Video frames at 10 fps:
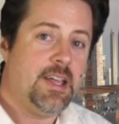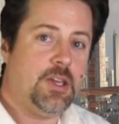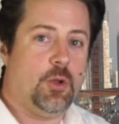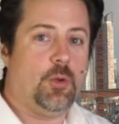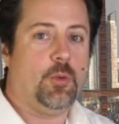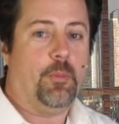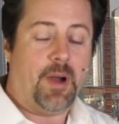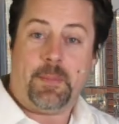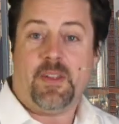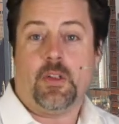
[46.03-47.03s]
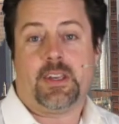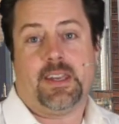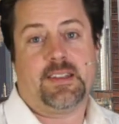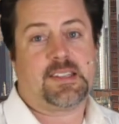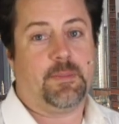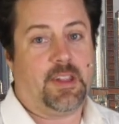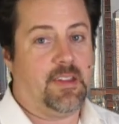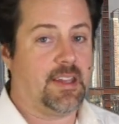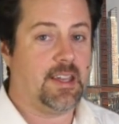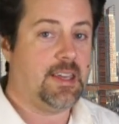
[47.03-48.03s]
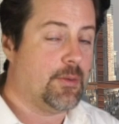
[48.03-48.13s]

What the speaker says: you might be looking at something like a